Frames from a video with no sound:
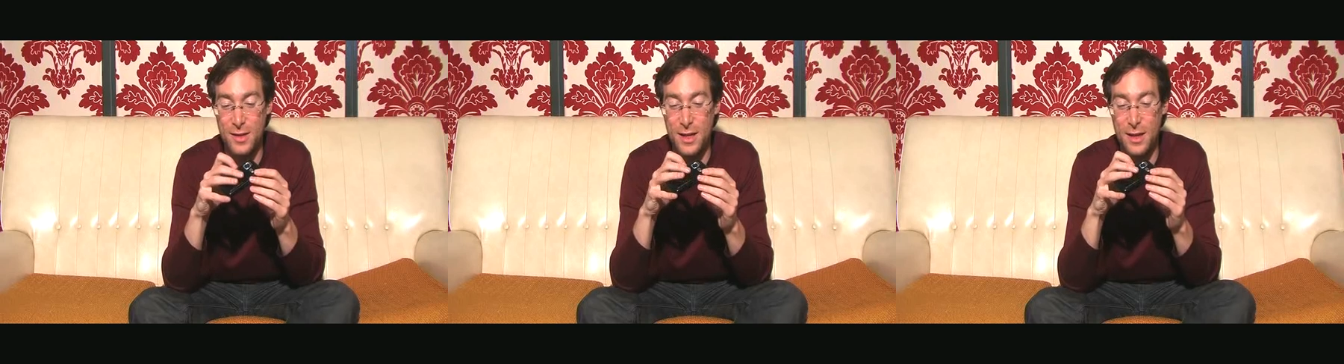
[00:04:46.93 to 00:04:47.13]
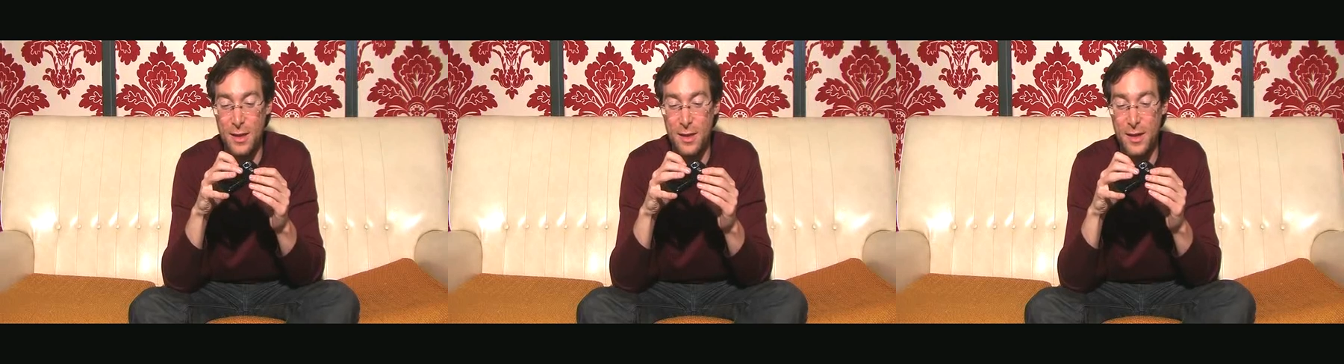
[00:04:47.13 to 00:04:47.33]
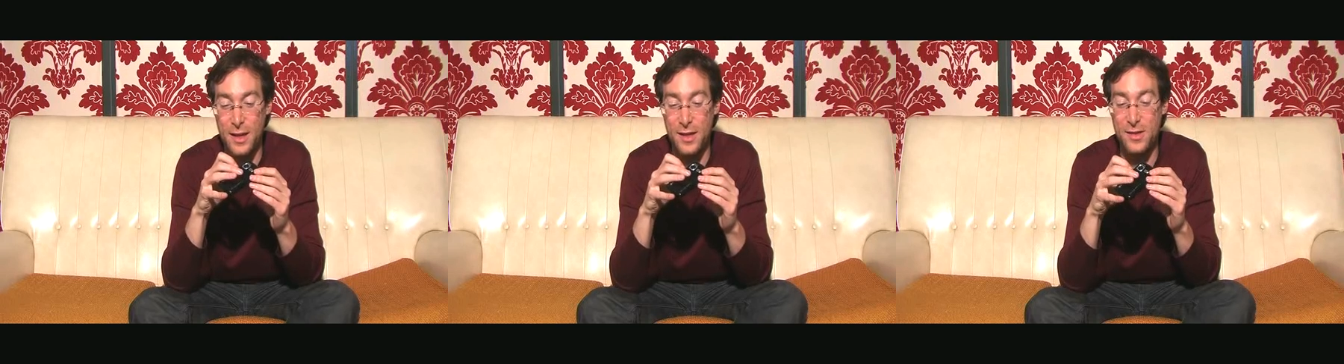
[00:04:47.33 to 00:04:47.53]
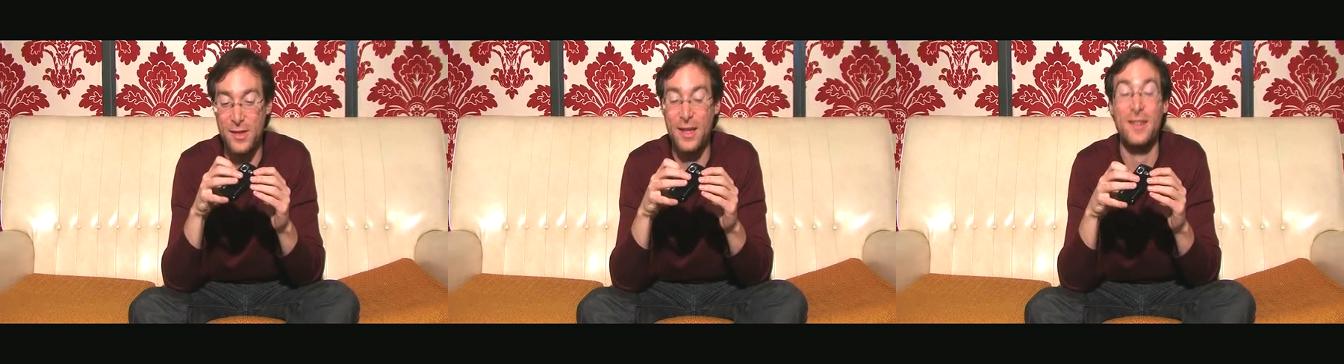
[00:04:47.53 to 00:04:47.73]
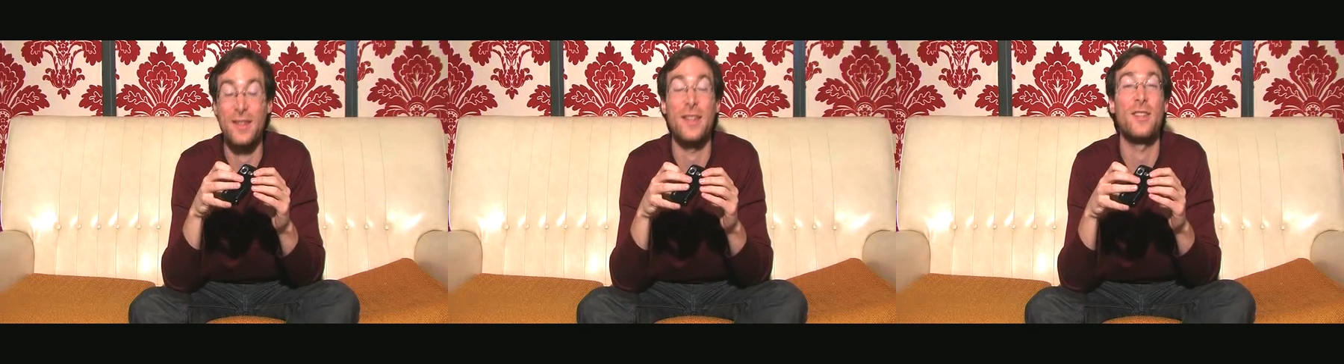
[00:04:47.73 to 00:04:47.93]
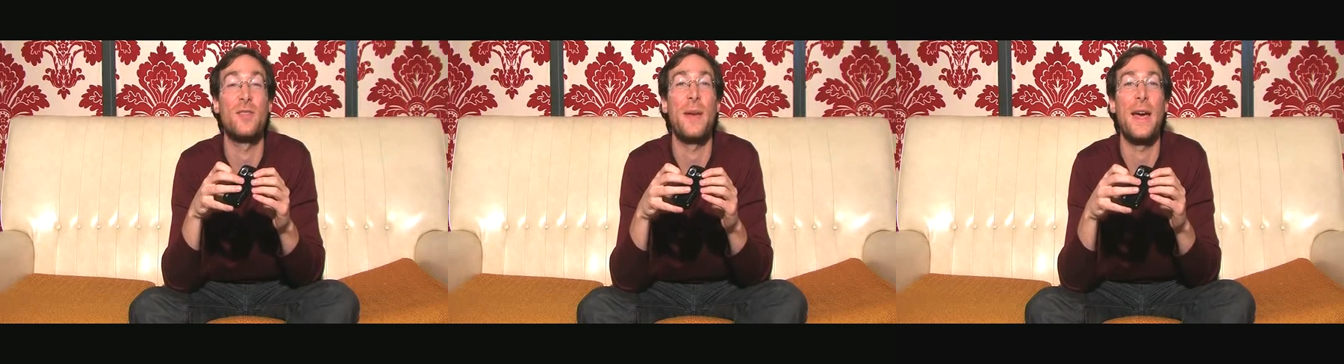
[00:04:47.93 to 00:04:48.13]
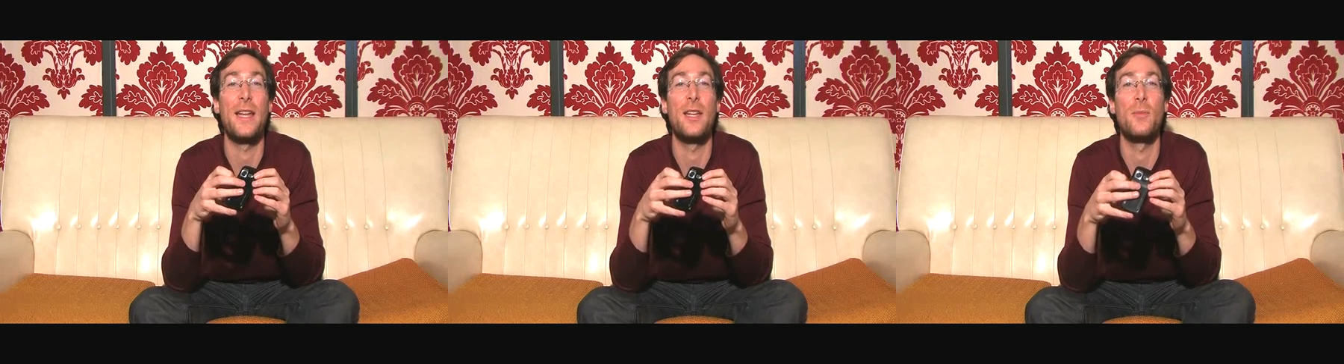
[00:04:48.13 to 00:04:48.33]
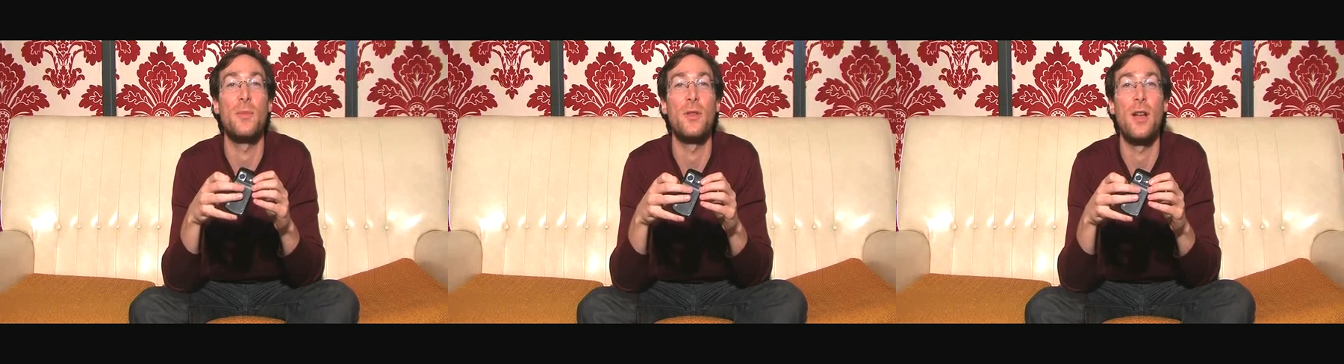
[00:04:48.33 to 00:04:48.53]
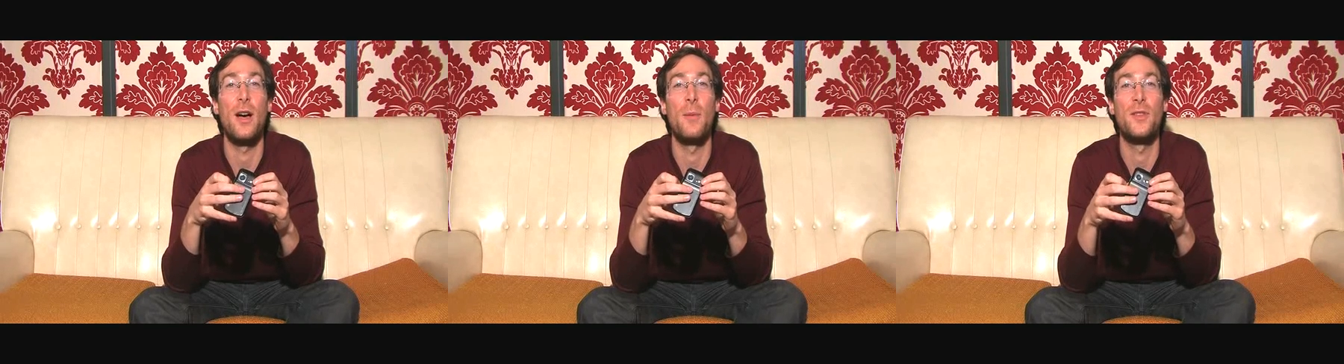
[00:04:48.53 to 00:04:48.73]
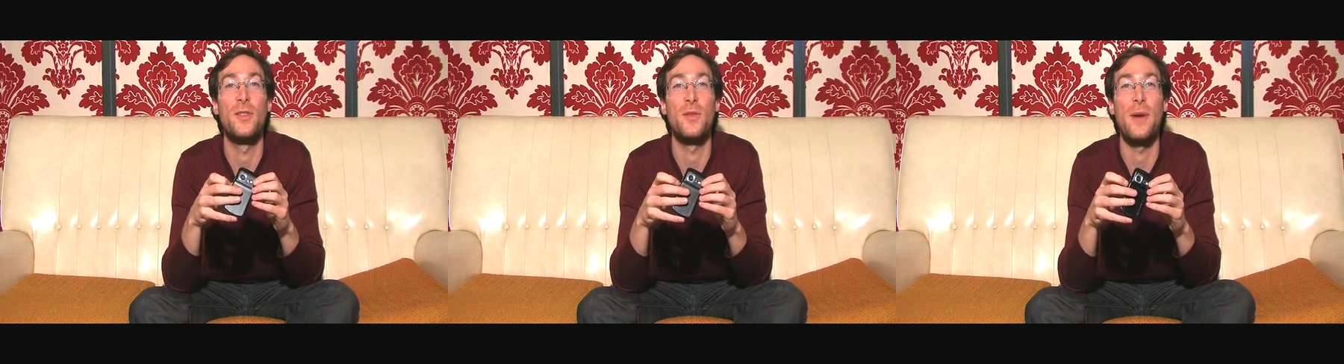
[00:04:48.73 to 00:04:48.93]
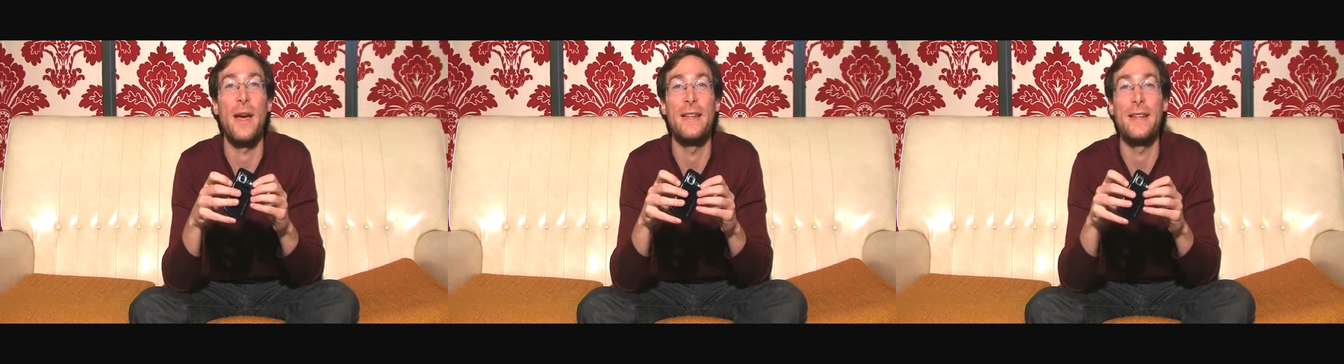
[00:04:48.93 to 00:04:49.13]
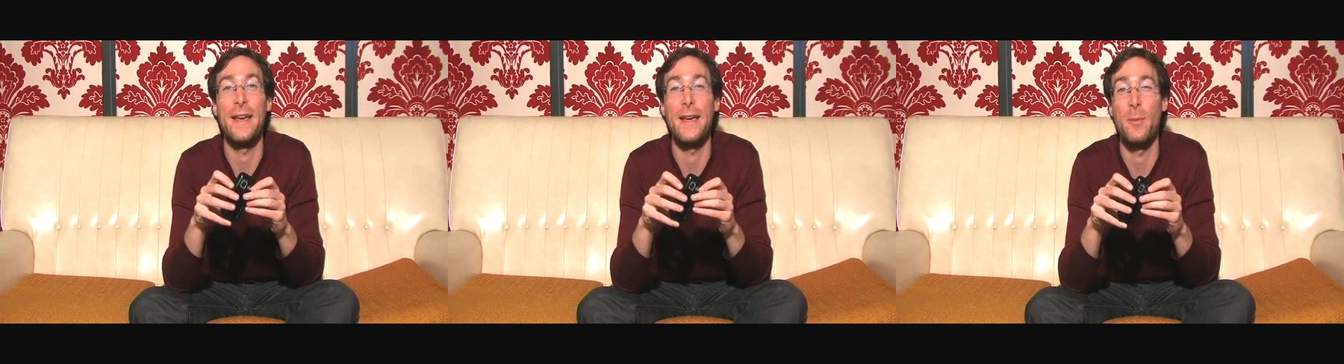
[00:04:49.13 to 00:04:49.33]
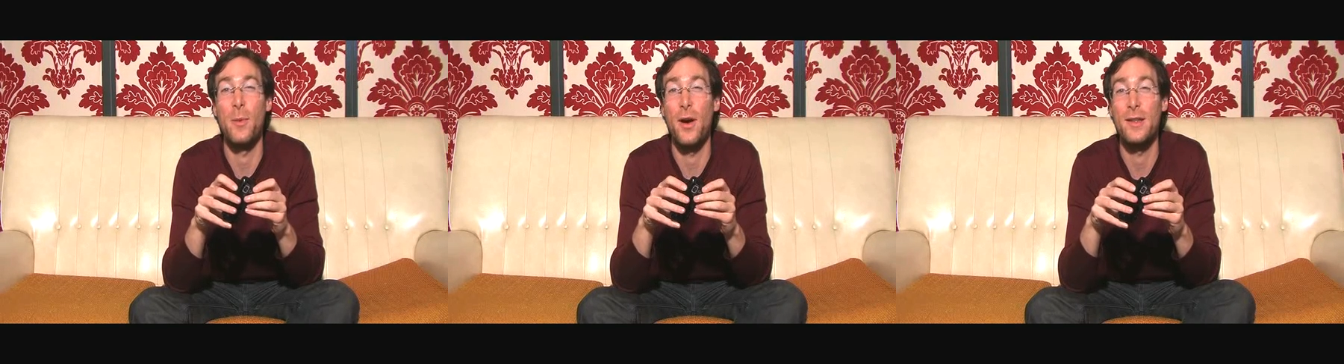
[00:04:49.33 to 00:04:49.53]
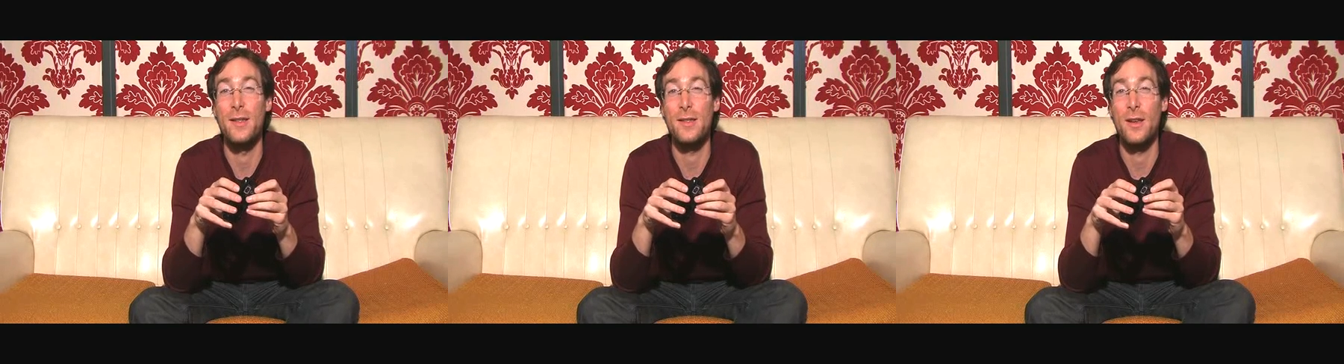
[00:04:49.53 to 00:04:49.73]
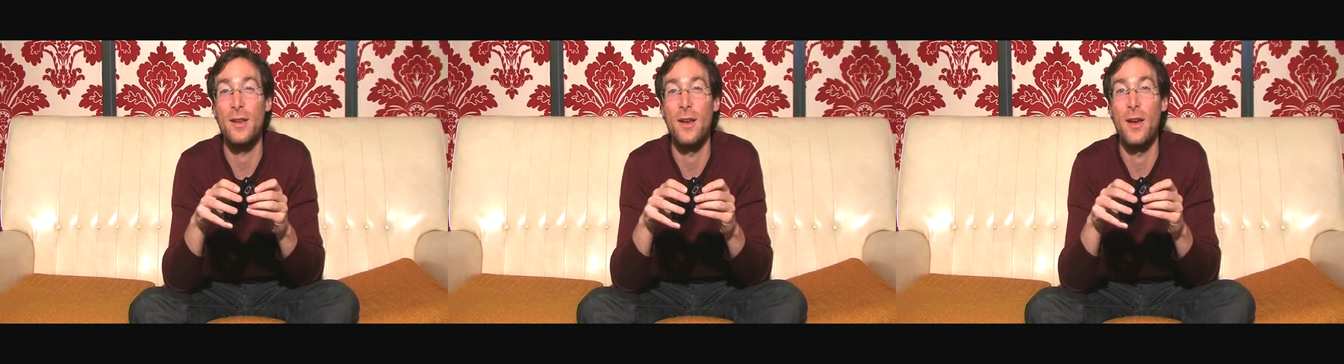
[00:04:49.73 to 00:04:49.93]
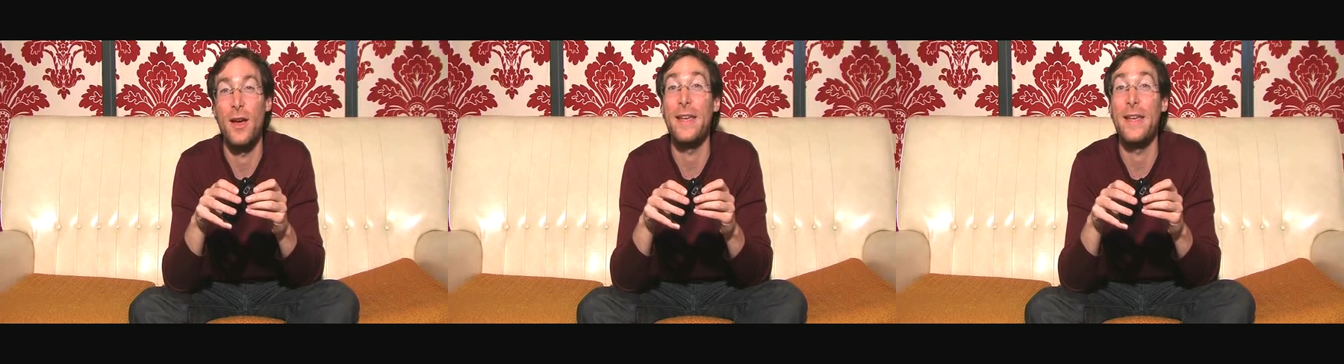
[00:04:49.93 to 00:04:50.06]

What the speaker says: the other thing is it's expandable up to 8 gigabytes